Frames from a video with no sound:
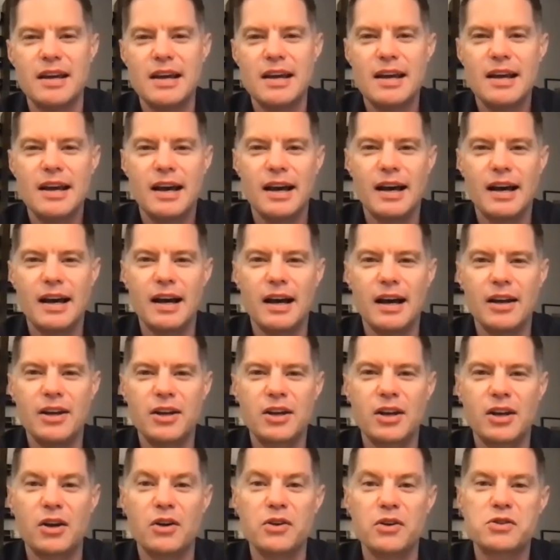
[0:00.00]
Uh, you
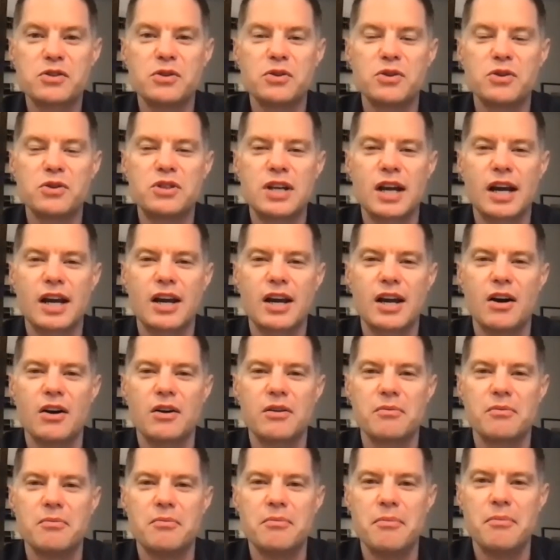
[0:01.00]
can also check
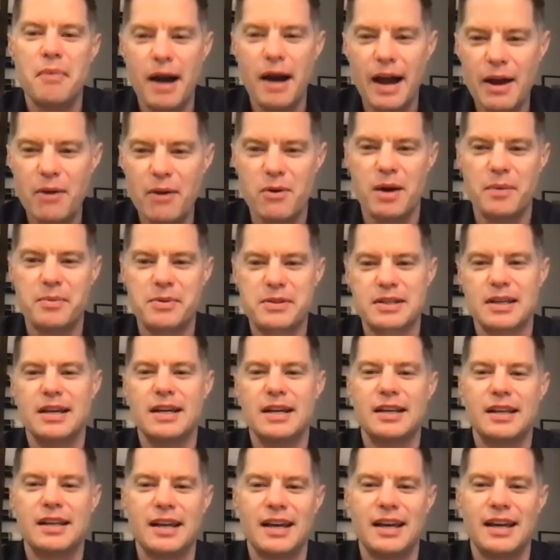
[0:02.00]
out my
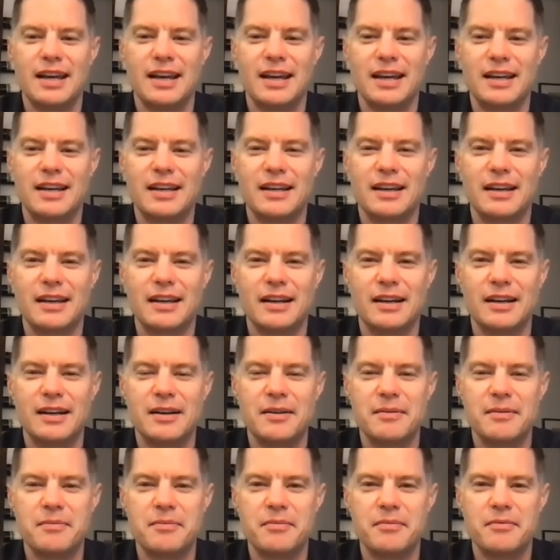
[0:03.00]
website and
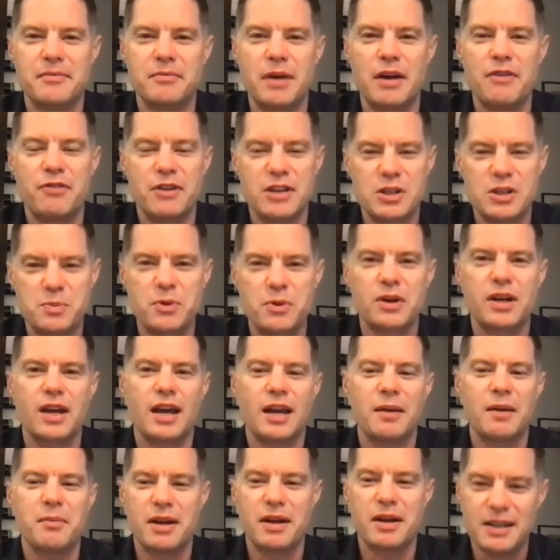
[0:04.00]
um, my Facebook
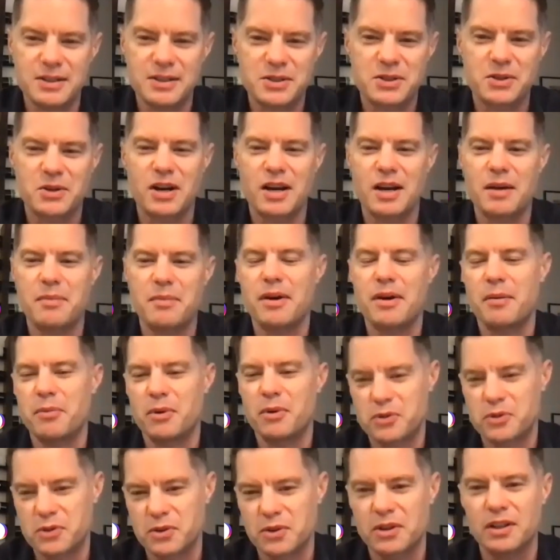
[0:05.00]
and my Instagram. I'm
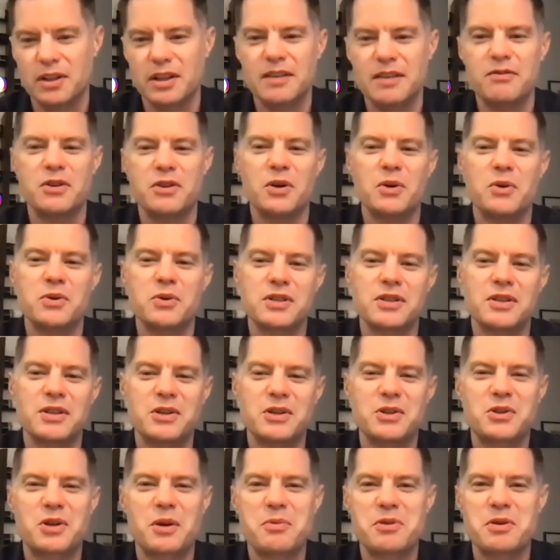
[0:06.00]
also going to leave those in the
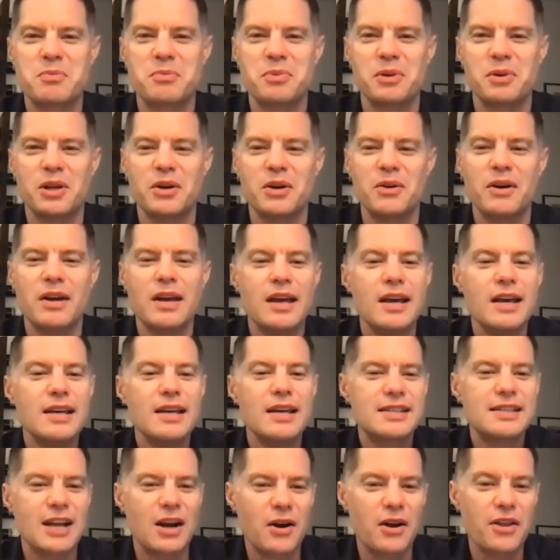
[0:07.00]
description below.
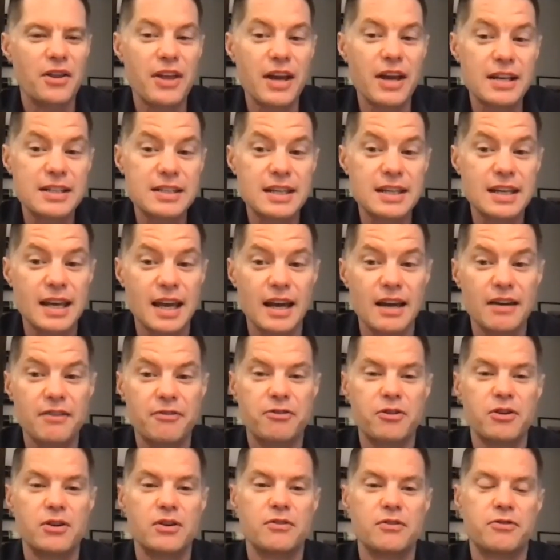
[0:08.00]
Sarah, thanks again
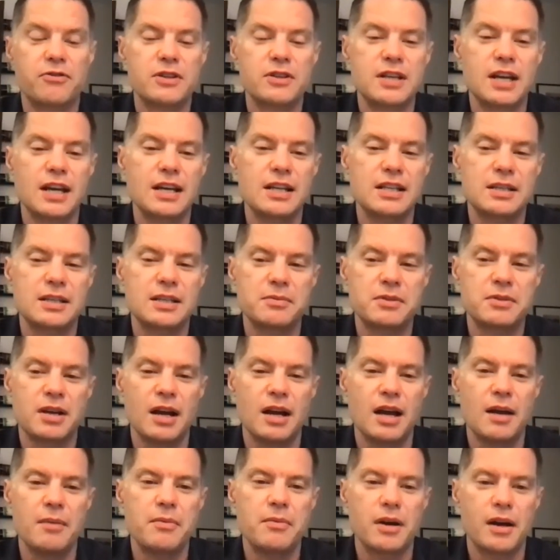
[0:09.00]
for, for taking some
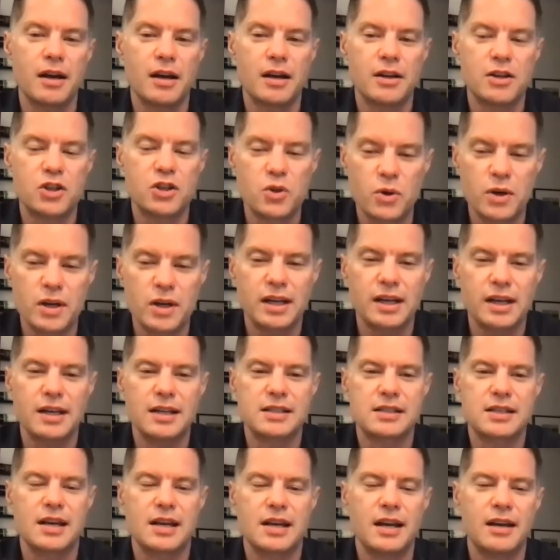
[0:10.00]
time uh, joining
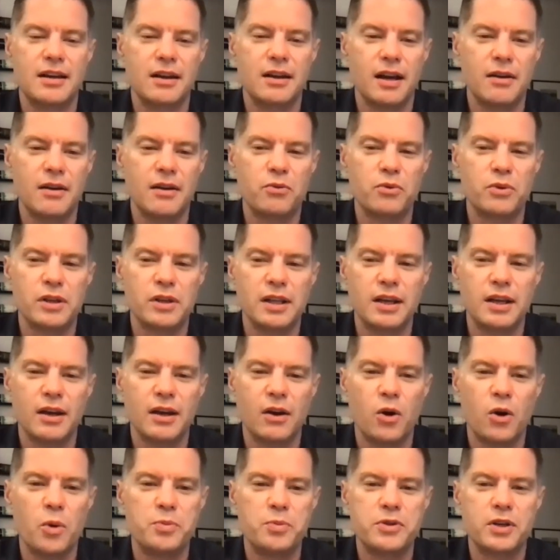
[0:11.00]
us. I, I, really
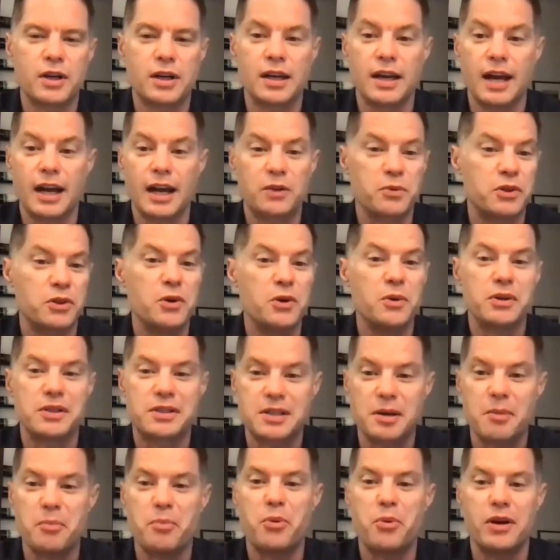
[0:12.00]
hope to connect with you at
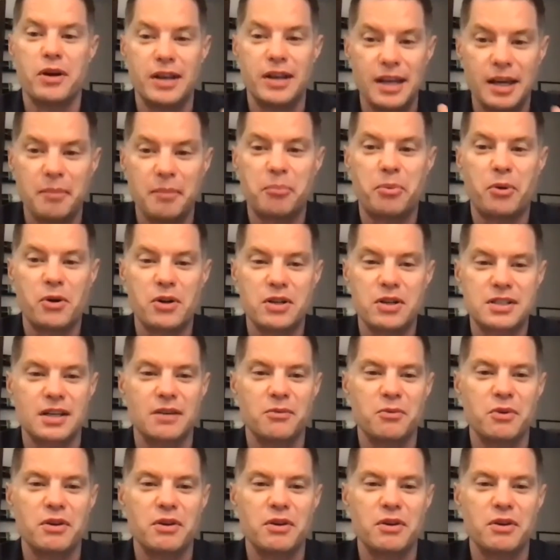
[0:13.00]
some point in person.